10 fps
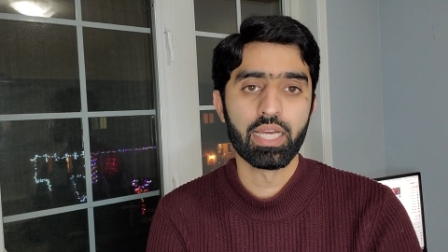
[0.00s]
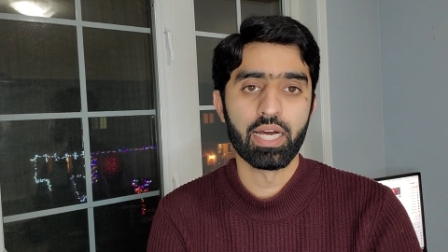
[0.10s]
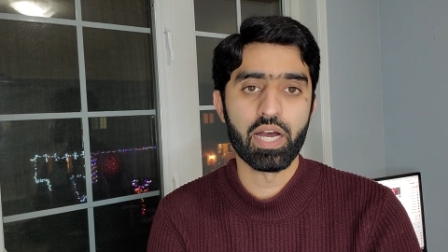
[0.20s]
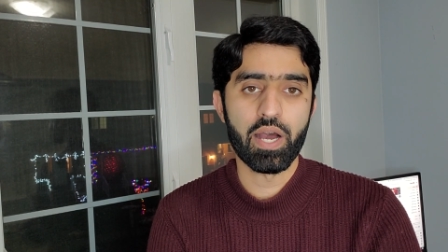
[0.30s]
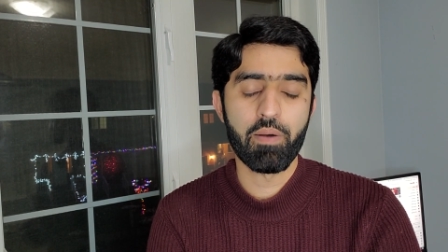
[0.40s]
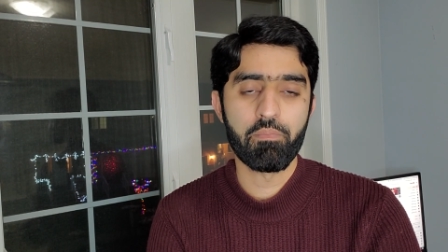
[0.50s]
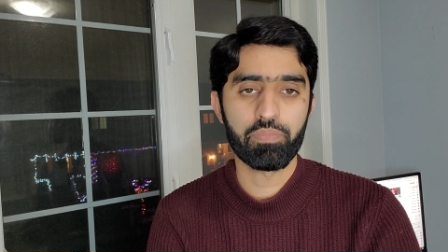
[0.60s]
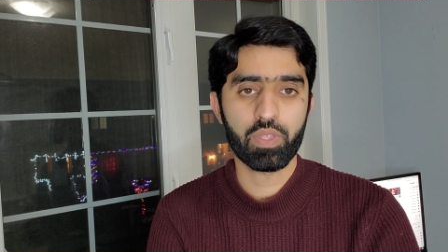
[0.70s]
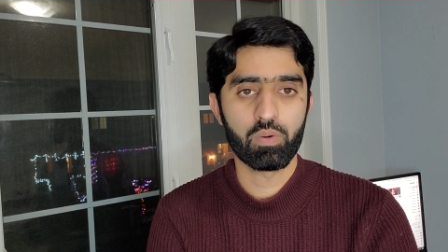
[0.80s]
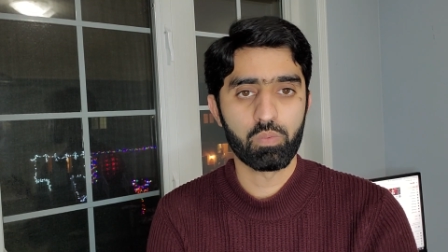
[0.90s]

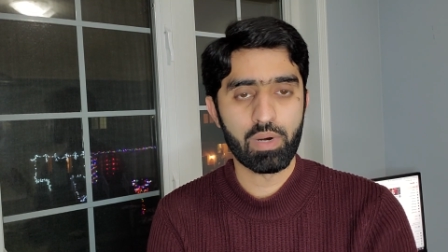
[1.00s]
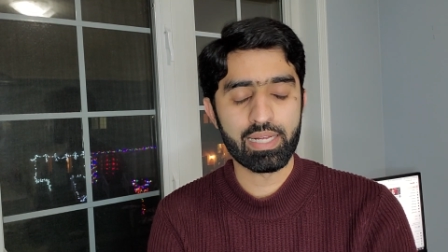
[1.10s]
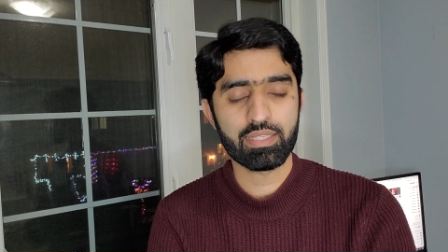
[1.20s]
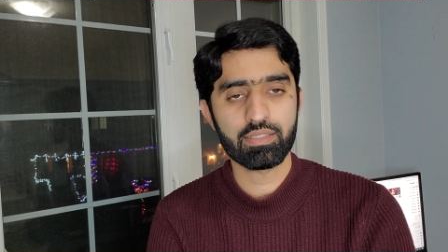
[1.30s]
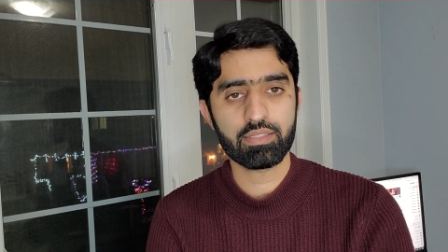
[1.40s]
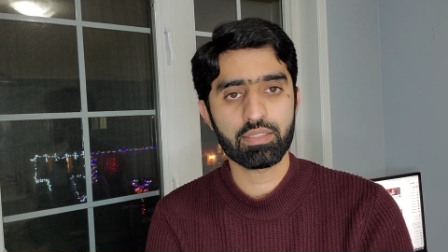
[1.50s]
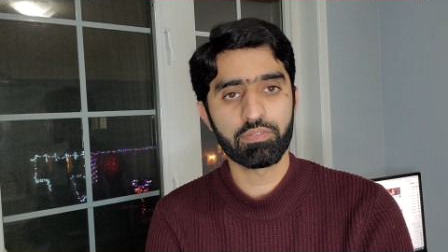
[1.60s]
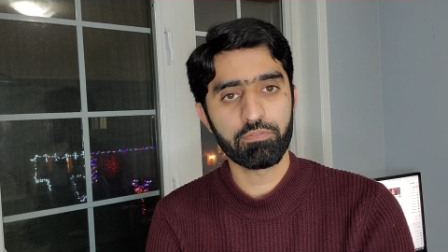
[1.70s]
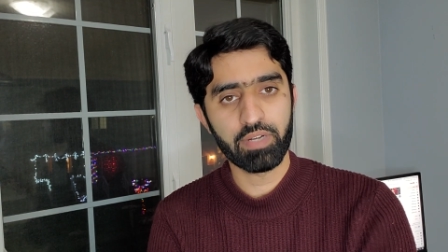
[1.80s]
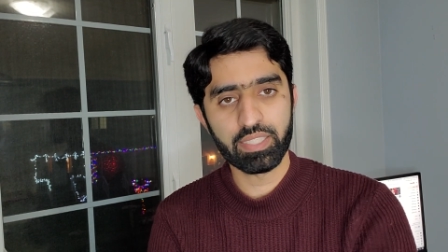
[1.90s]
Um, once the
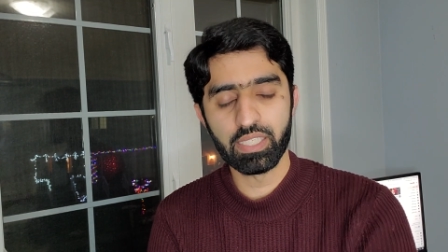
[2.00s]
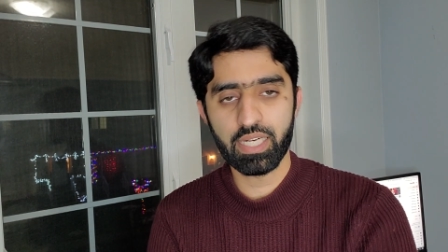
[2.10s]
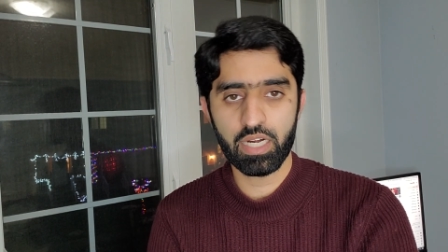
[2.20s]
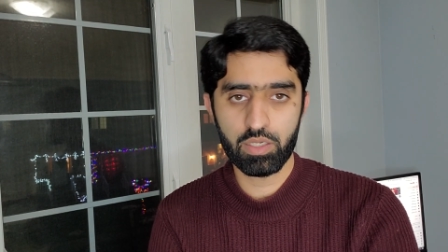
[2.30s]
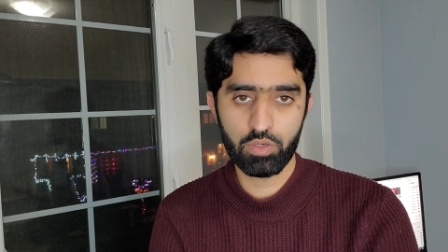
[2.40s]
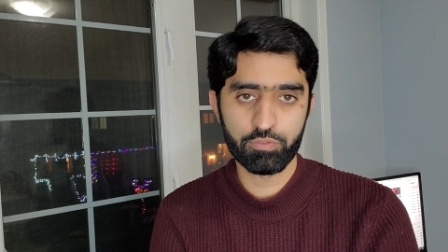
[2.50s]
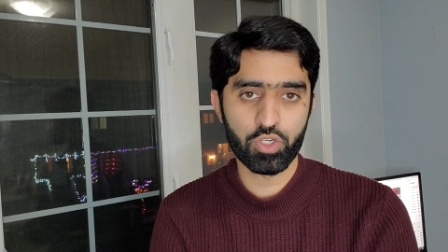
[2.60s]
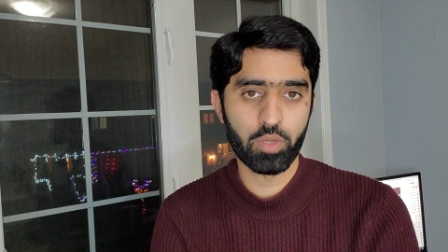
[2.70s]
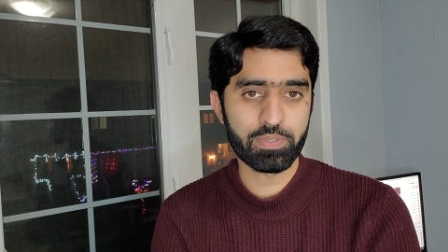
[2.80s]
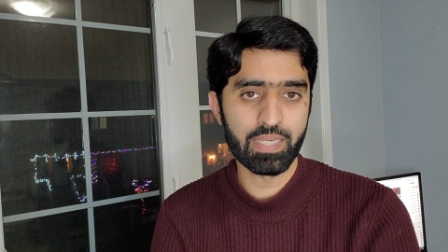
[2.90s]
federal cutoff
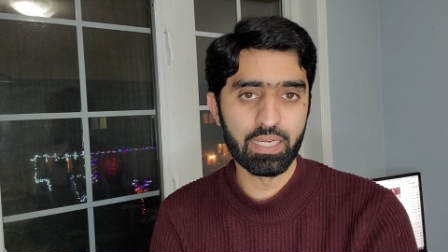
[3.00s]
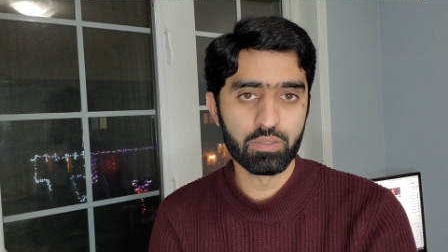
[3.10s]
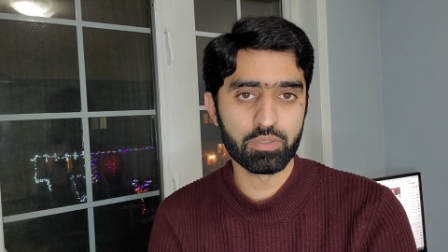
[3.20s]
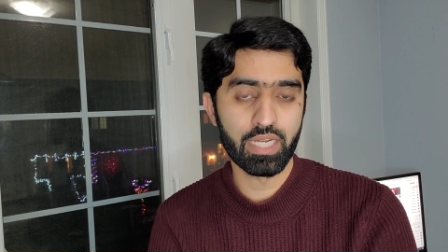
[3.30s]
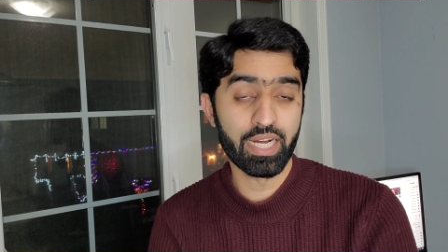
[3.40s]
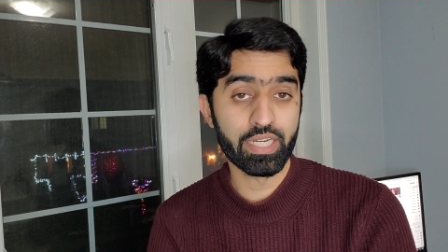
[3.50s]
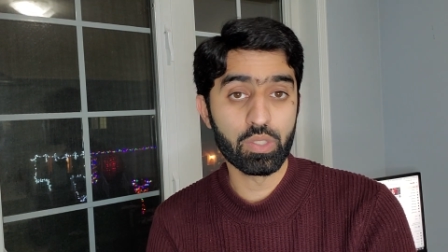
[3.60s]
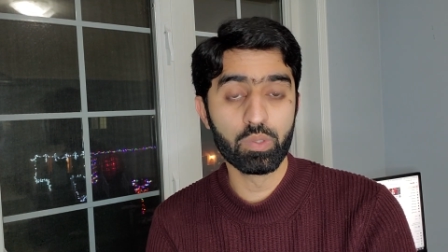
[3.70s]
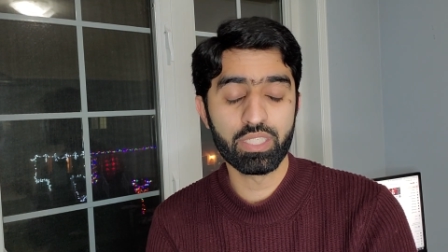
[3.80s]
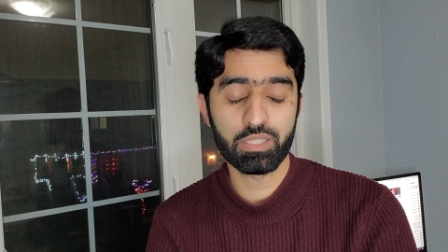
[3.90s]
drops down, I
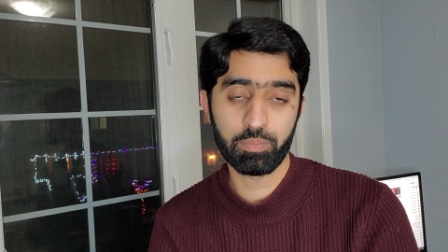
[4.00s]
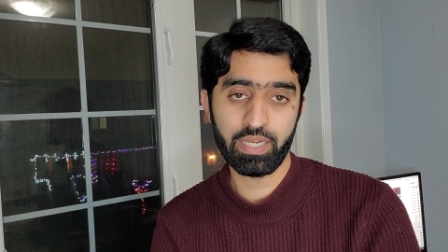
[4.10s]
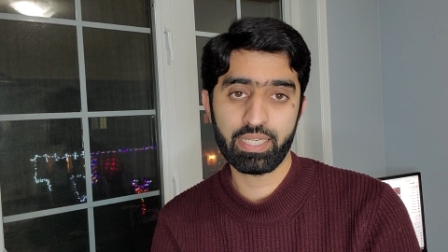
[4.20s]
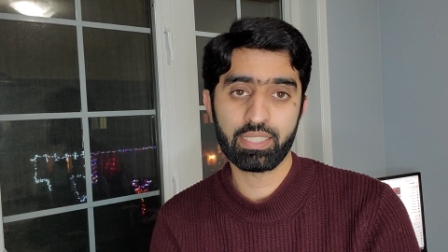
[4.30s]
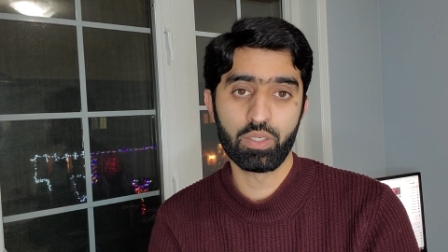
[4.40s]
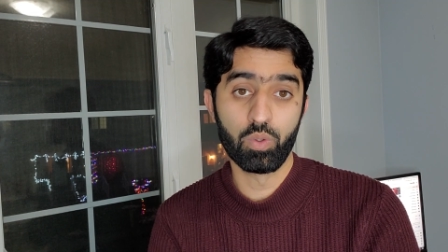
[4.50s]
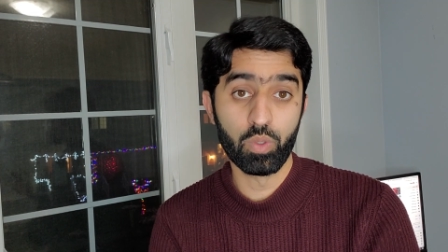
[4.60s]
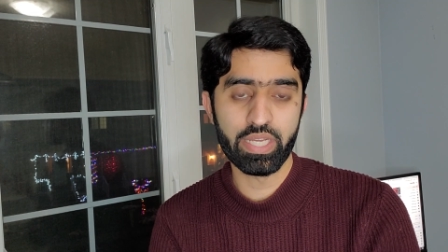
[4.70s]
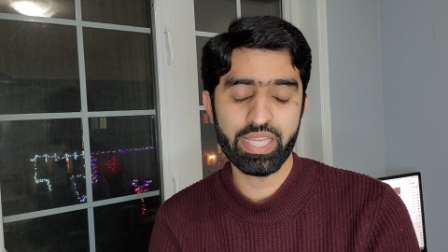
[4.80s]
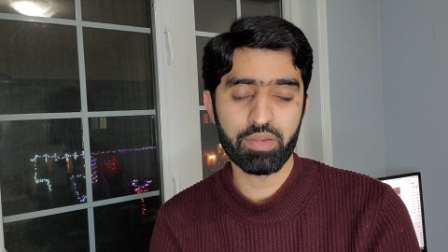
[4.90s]
do expect
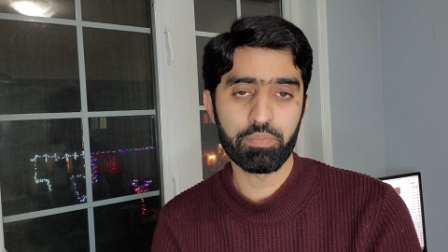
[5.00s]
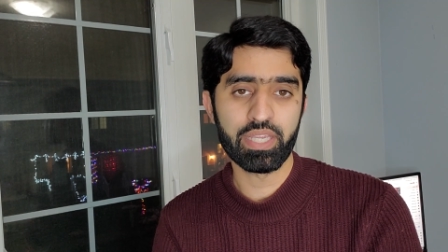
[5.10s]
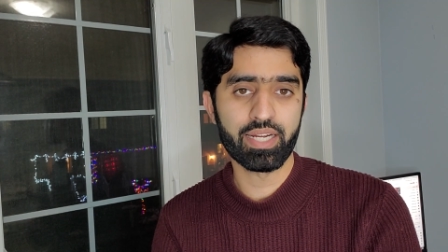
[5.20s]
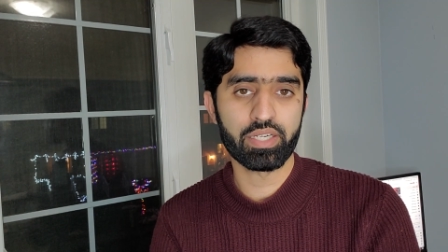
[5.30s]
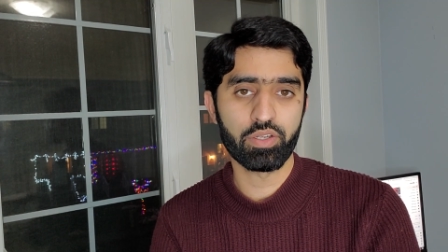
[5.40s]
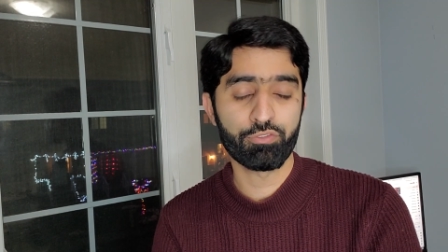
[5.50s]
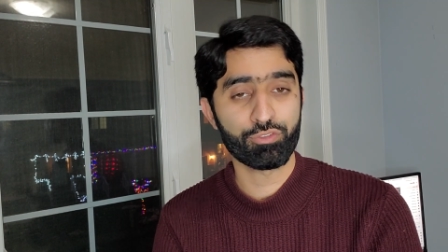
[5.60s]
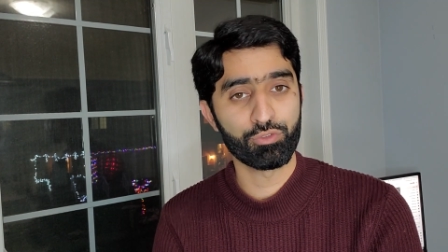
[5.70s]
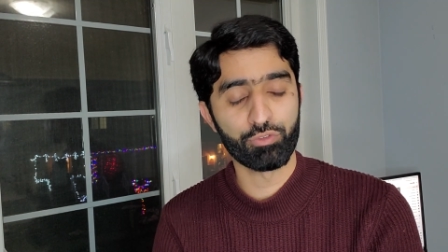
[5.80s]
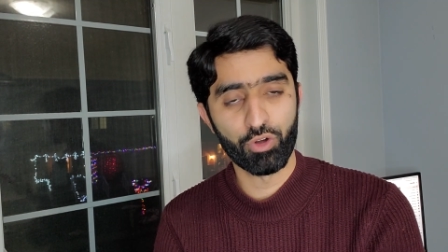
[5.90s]
OINP
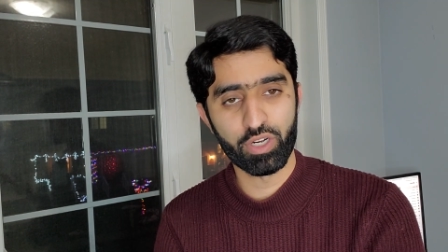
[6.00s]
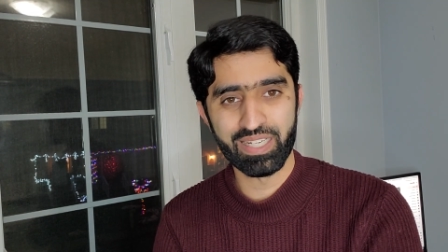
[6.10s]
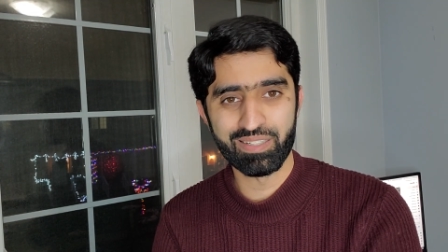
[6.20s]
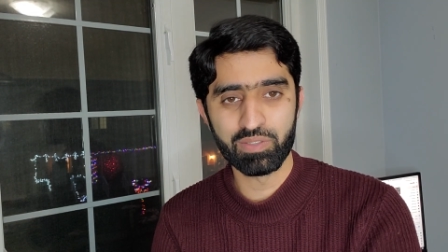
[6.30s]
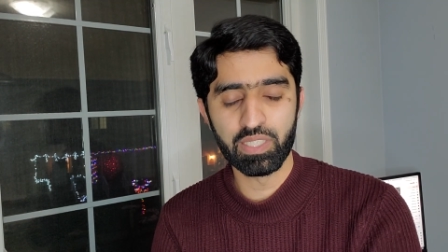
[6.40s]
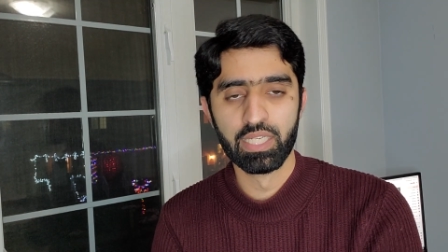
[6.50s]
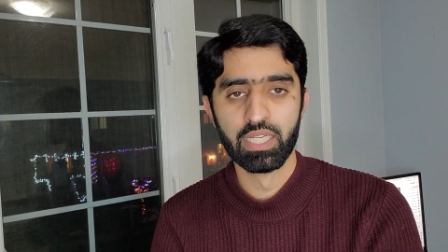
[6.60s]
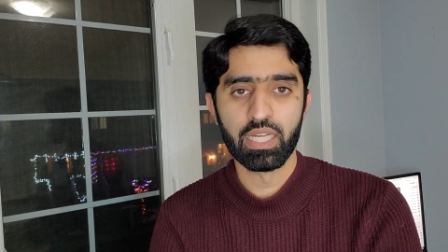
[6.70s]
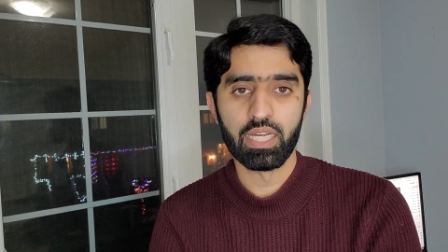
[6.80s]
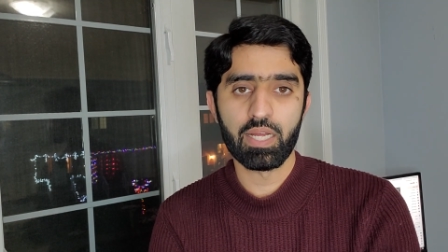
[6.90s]
cutoffs to fall down
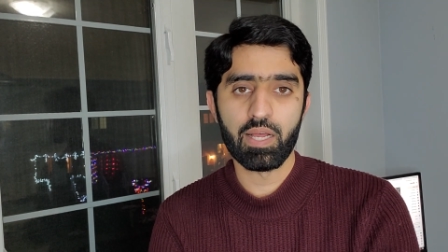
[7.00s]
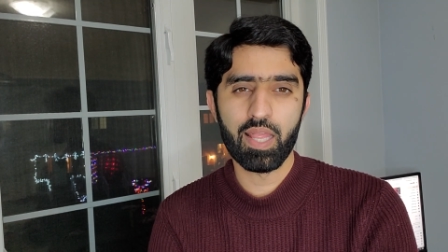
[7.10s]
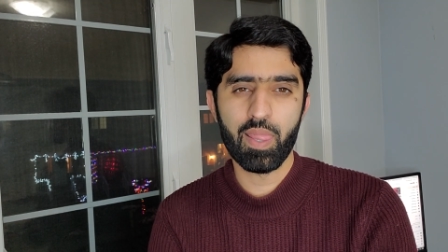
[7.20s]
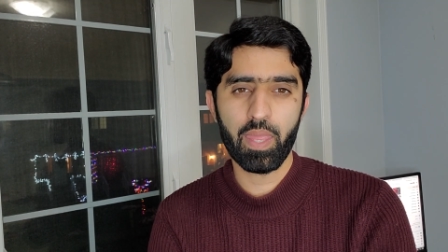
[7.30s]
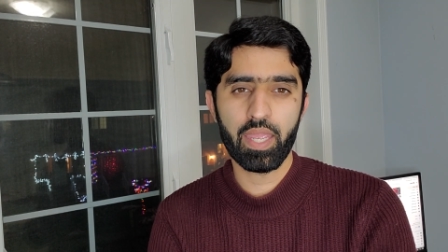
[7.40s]
uh,